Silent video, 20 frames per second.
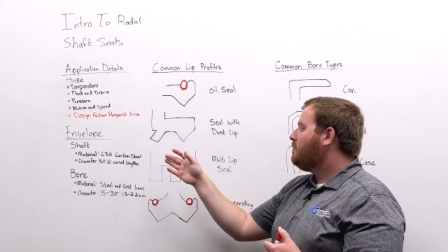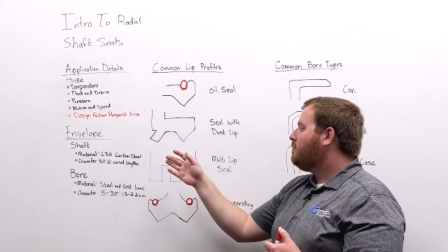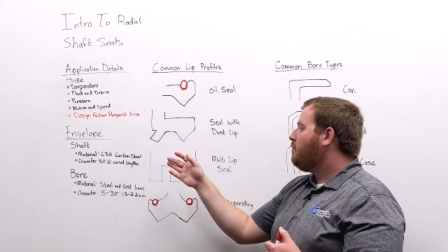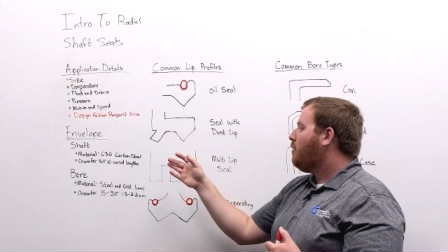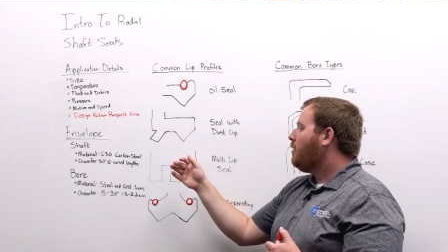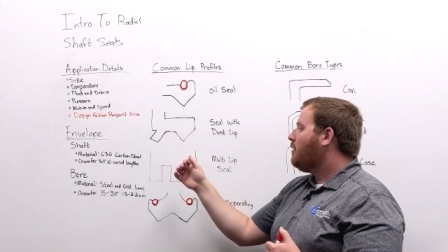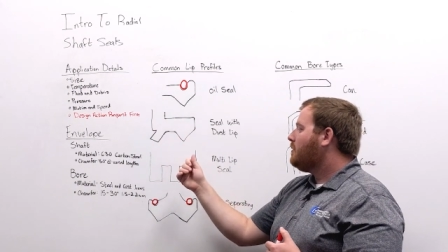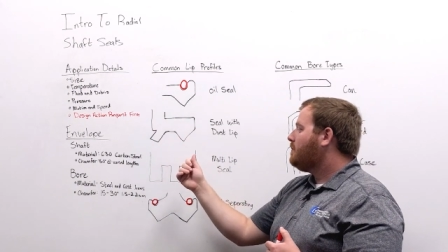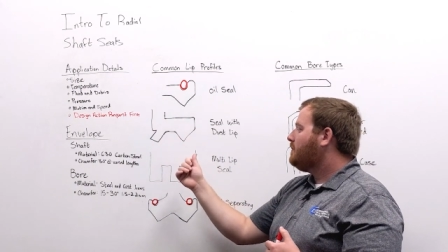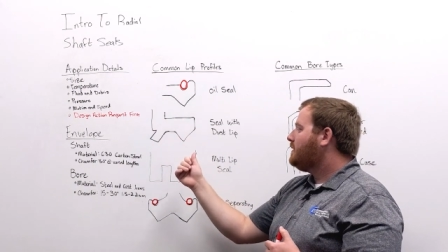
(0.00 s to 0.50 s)

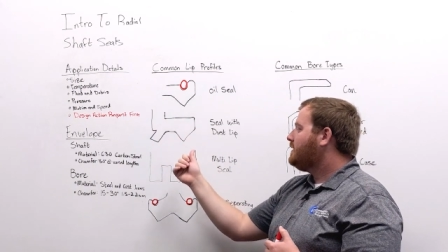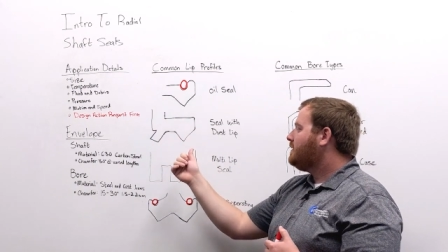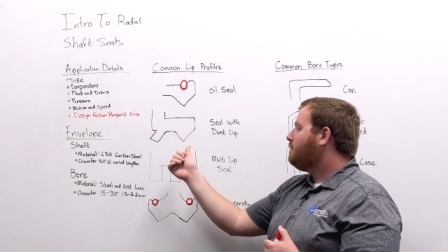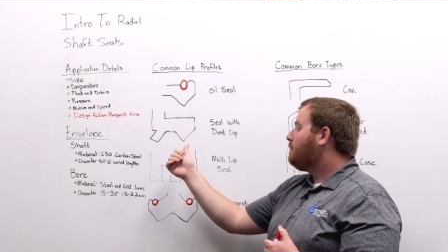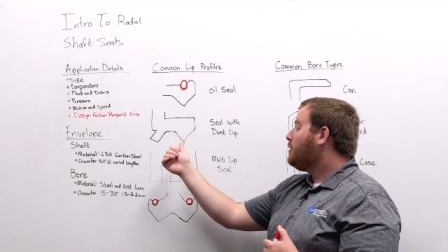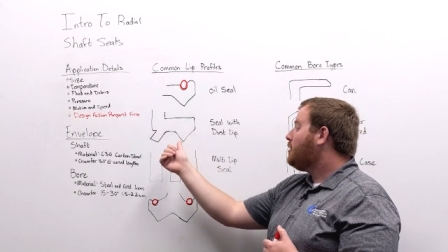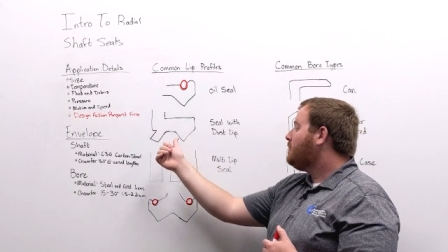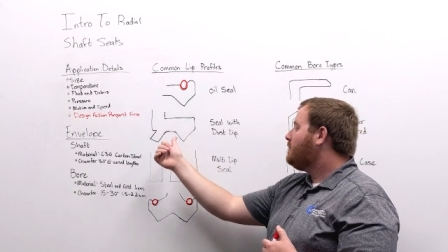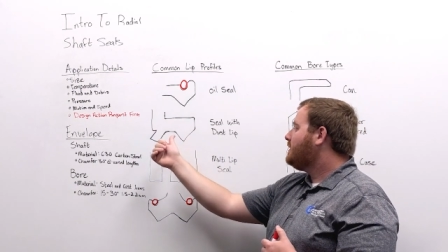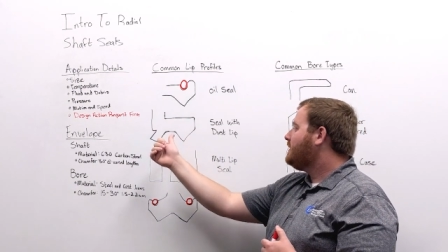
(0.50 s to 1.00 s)

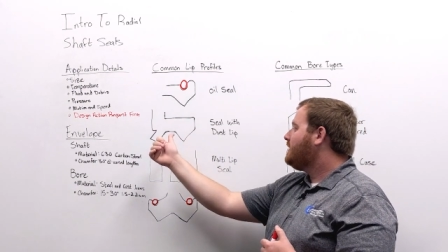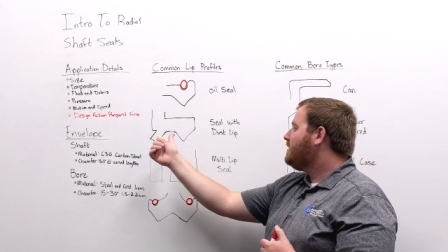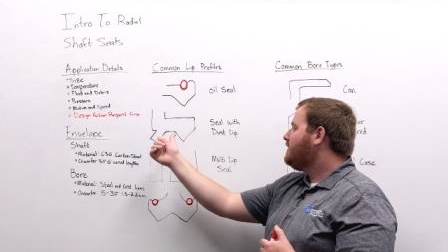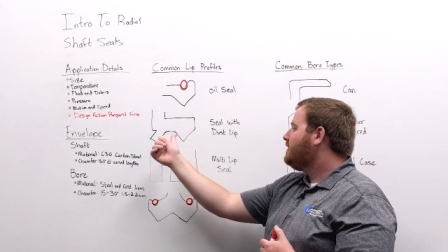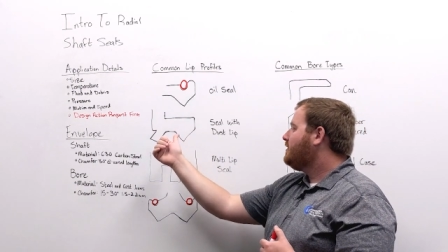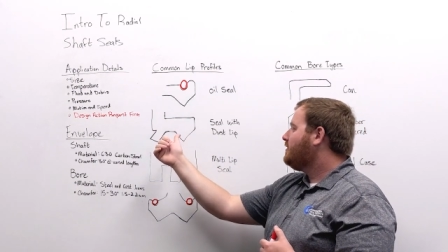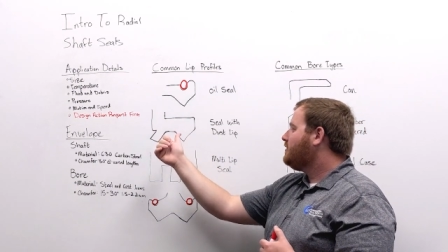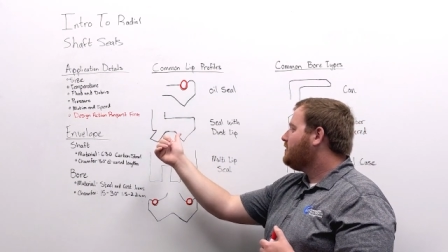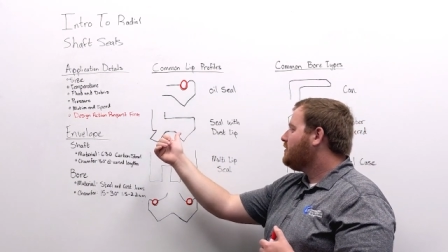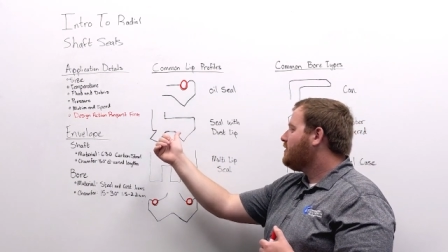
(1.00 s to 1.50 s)

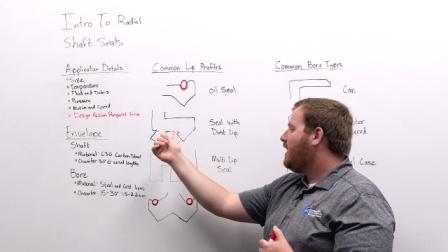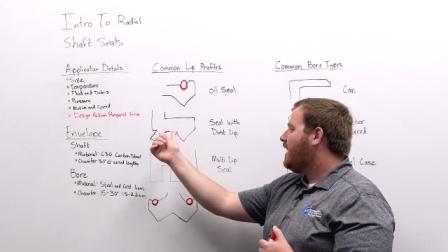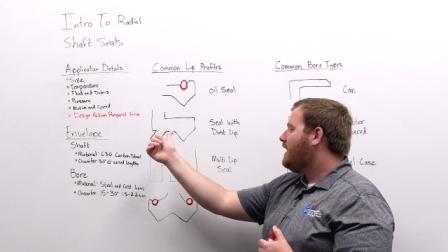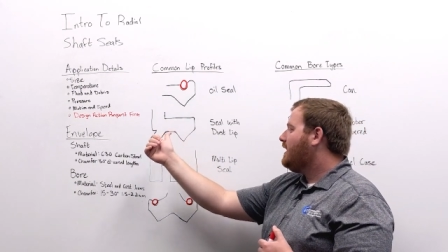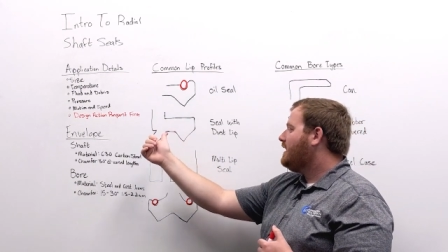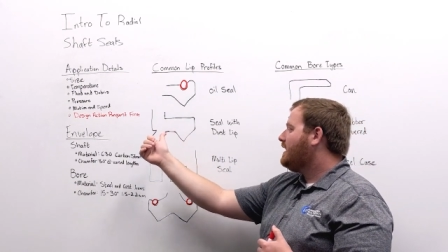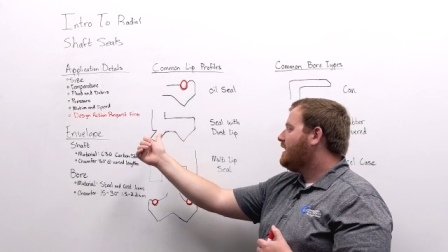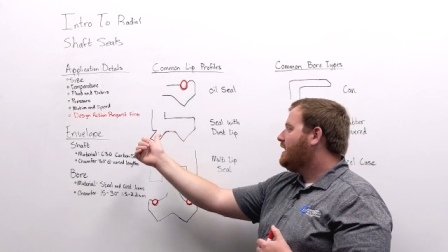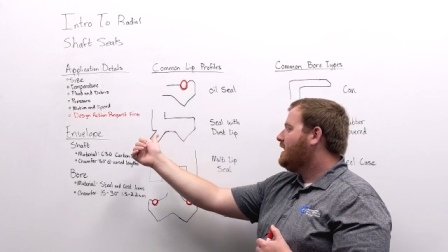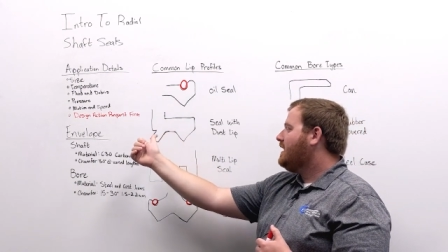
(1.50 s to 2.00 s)
purposes, you're
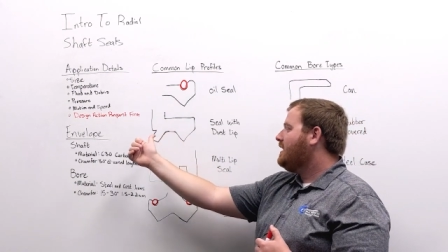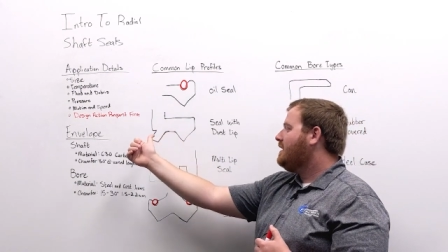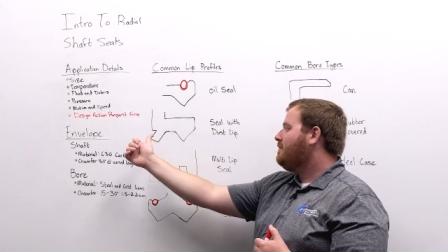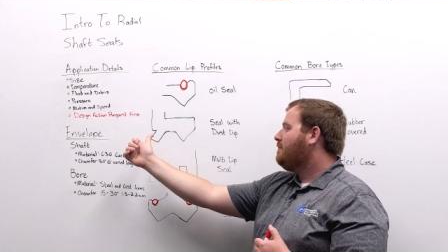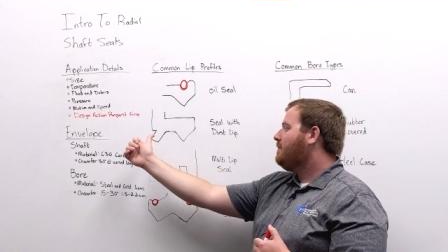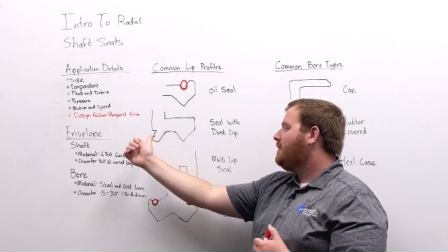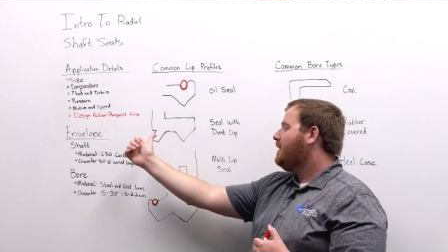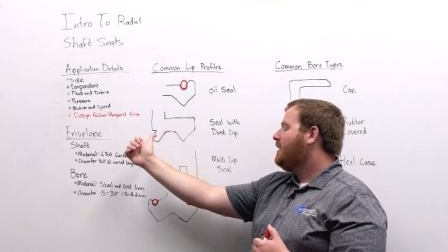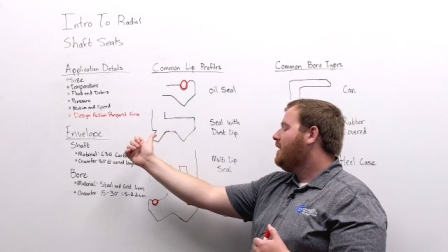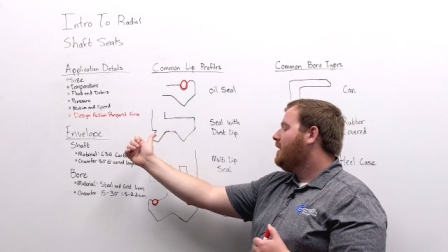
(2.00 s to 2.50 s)
trying to
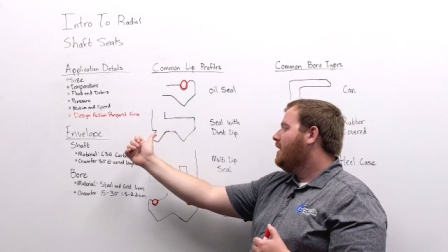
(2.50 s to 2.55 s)
keep